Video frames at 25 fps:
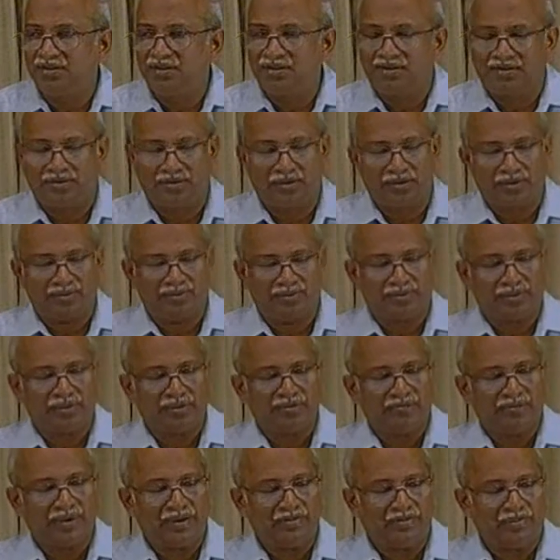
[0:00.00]
So, if
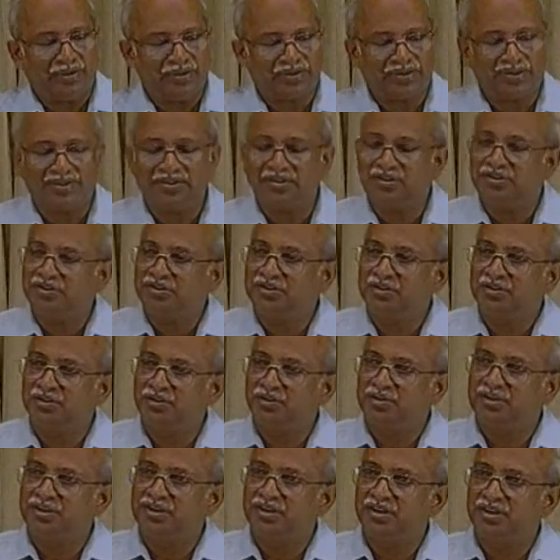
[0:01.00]
25% is
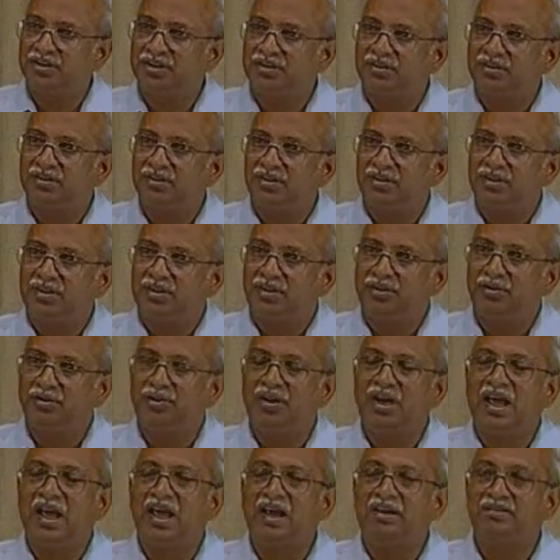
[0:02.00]
reduced here, you will
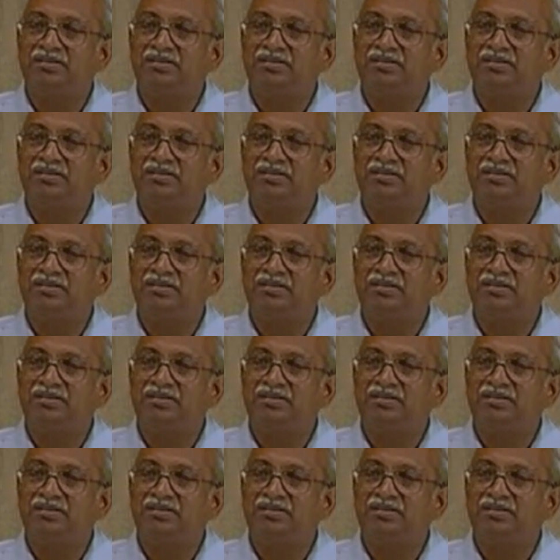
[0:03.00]
have